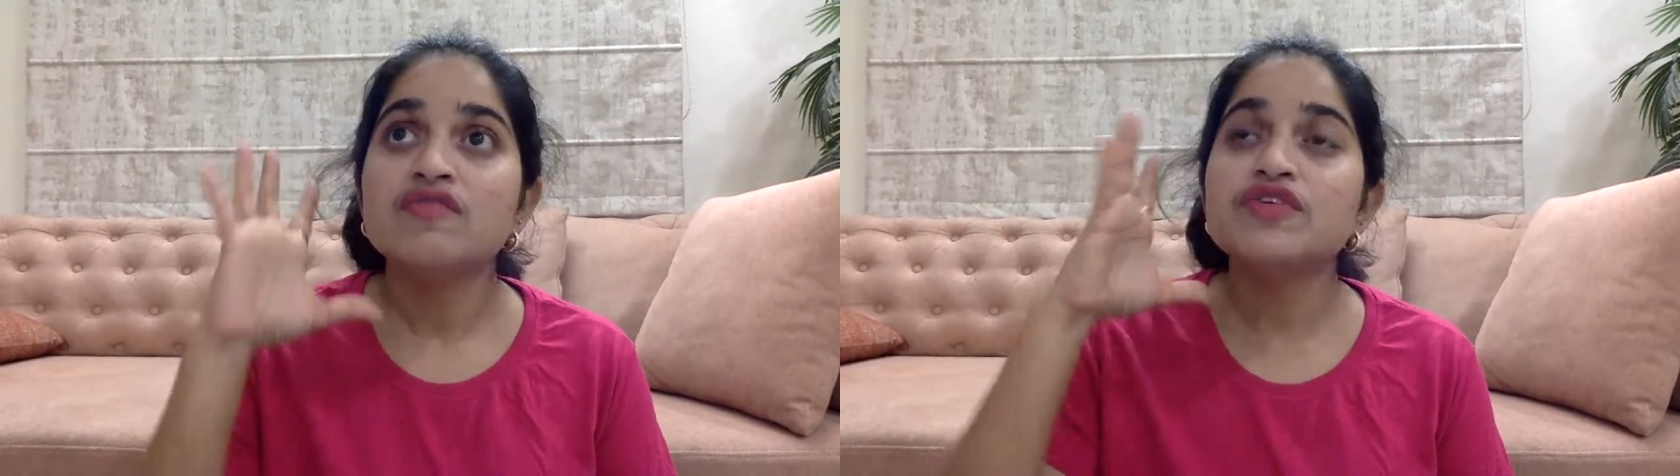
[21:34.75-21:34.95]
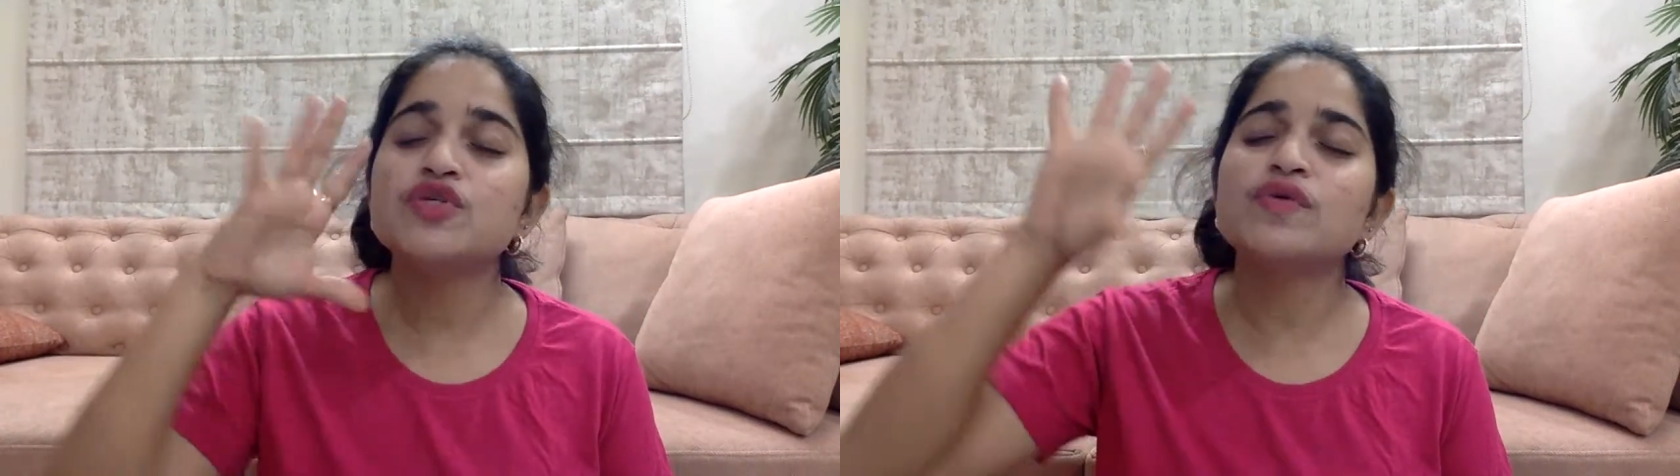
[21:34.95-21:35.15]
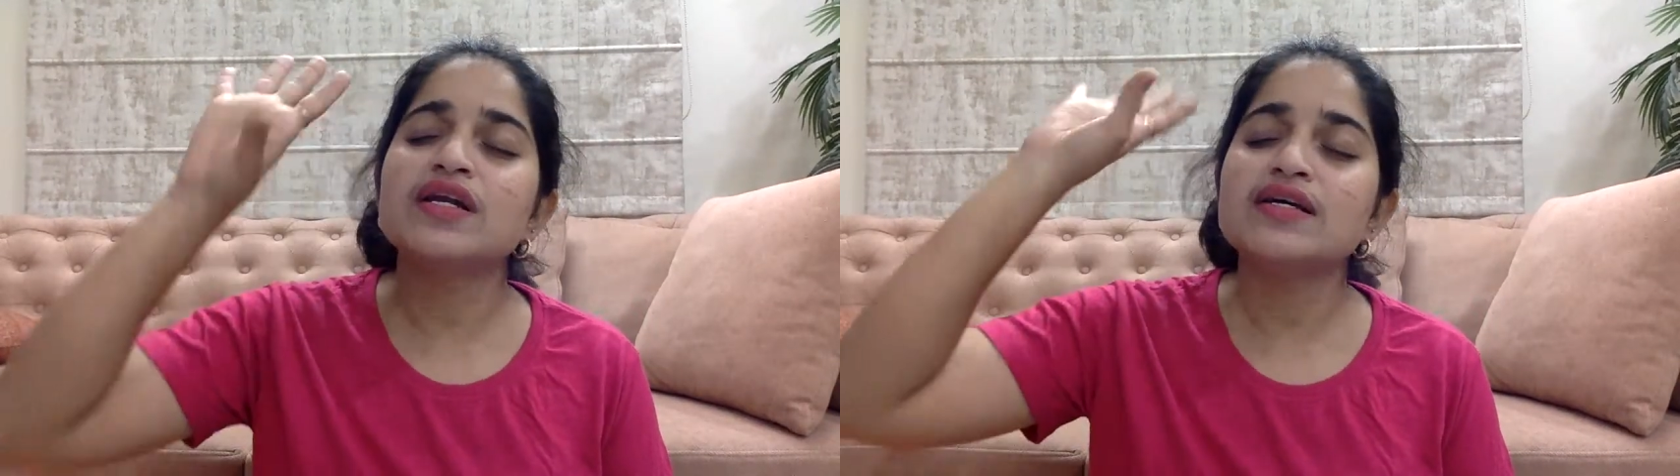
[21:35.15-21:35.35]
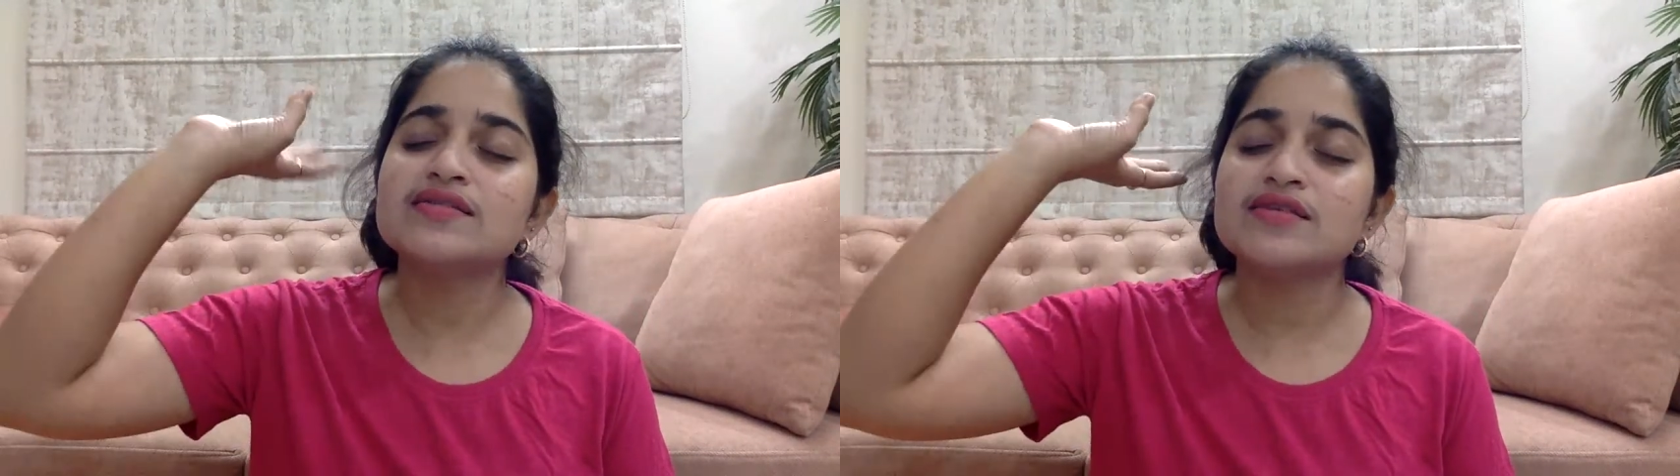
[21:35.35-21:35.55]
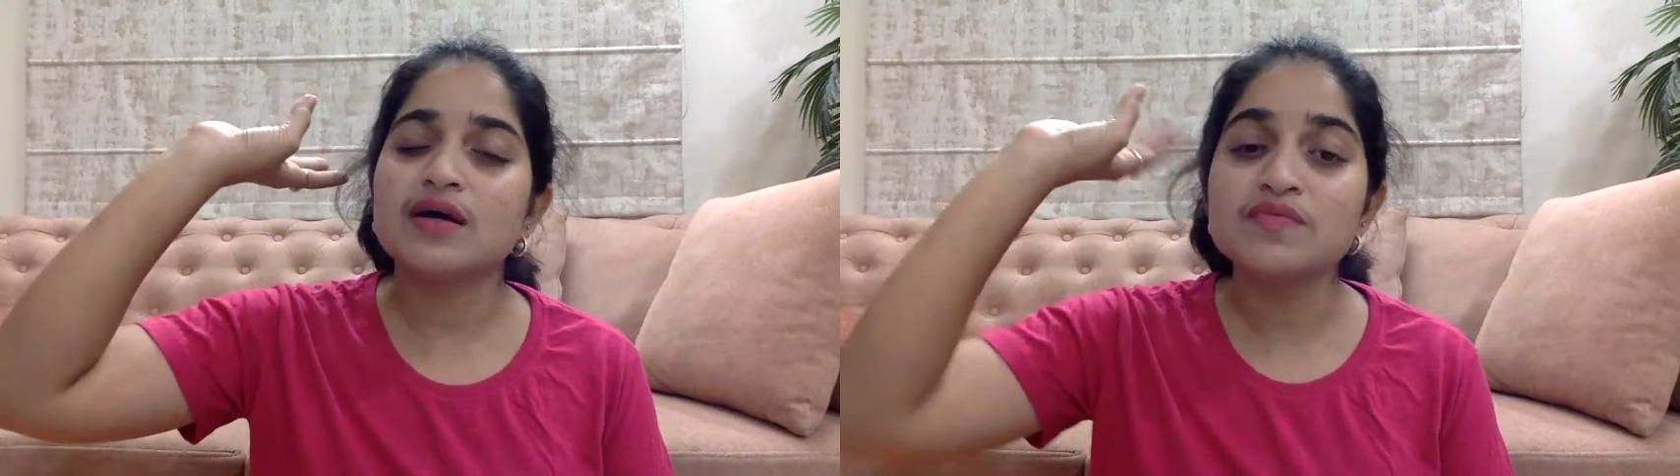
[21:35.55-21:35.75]
visualize
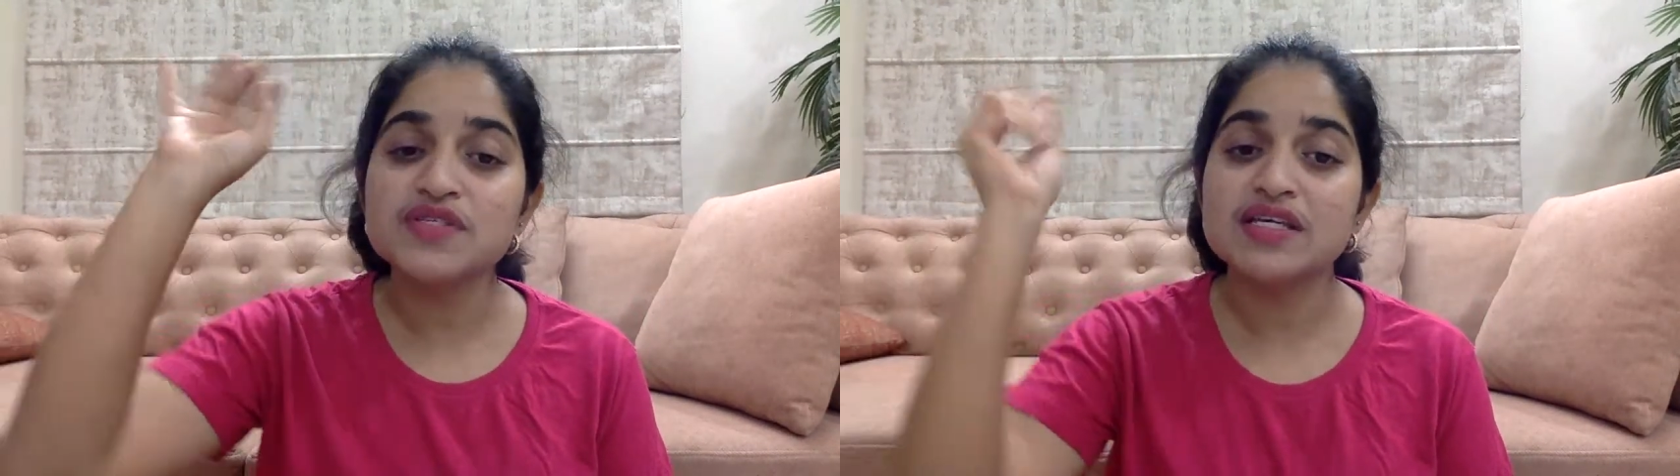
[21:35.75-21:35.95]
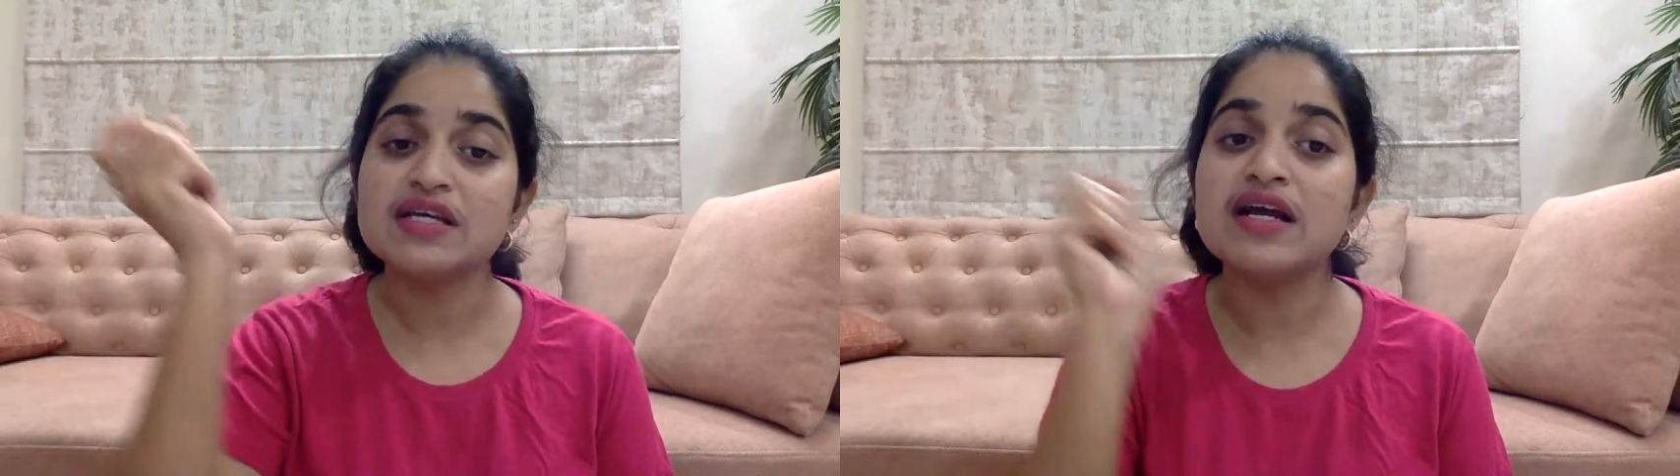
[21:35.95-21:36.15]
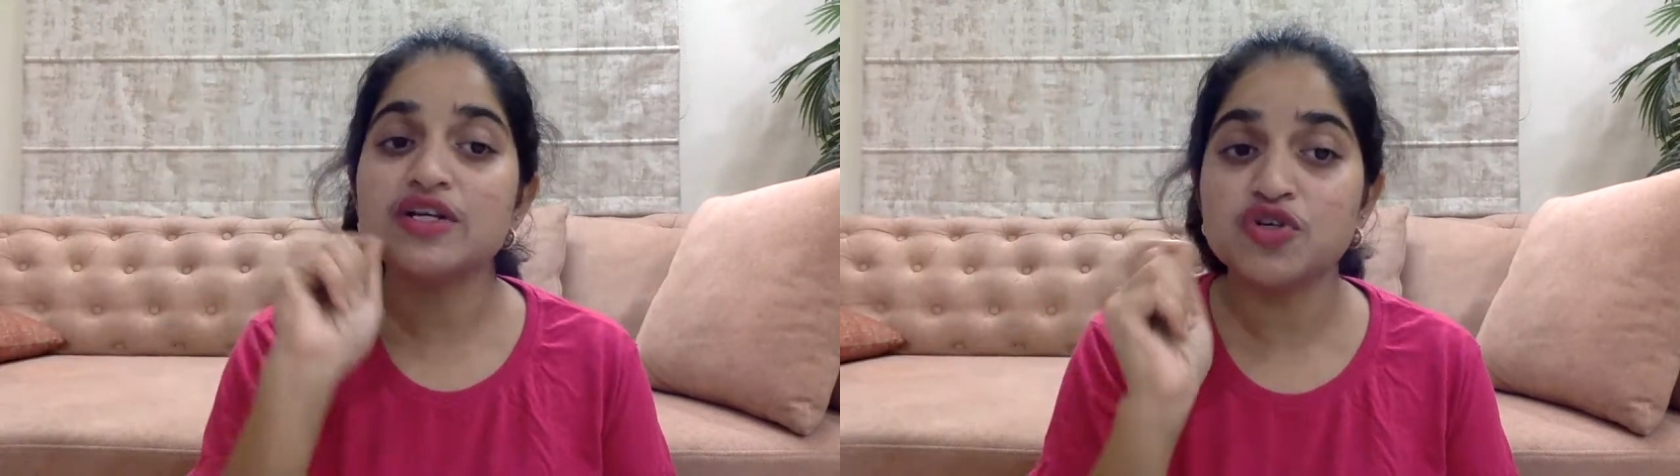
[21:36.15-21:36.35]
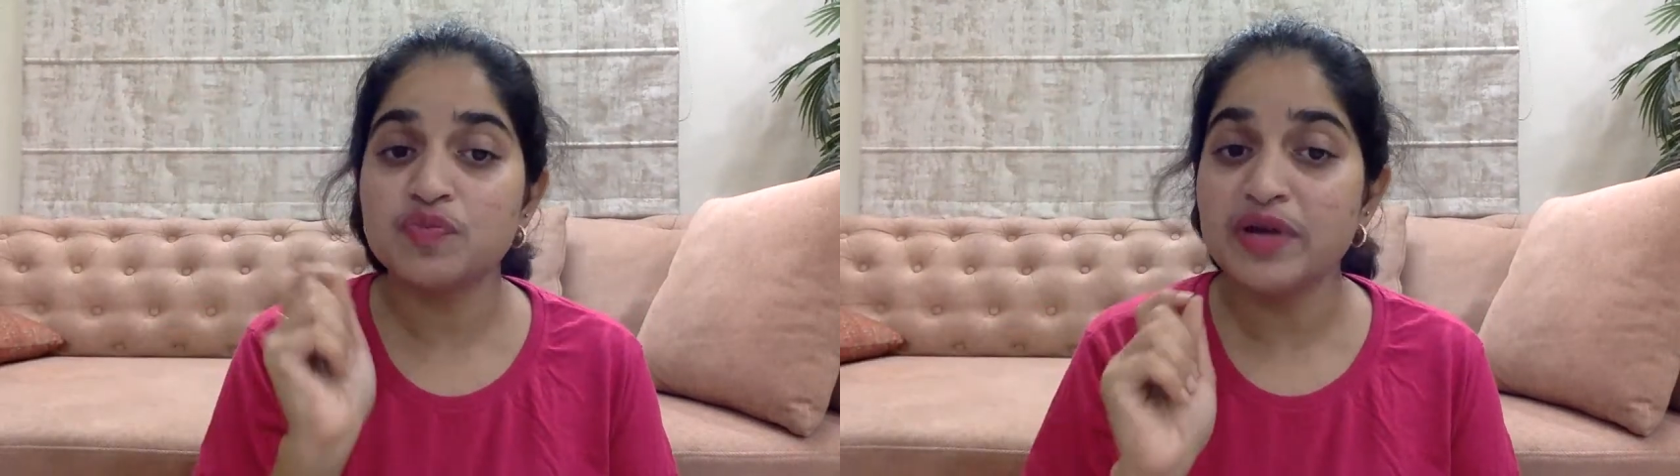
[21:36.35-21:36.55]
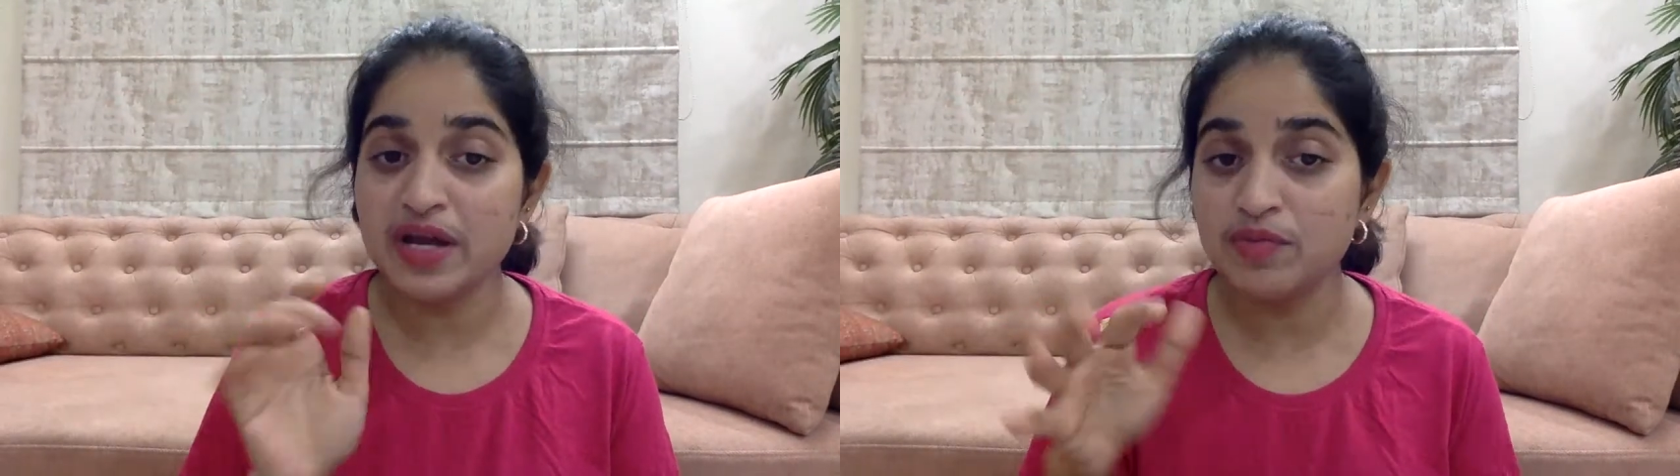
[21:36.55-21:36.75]
some scene and should be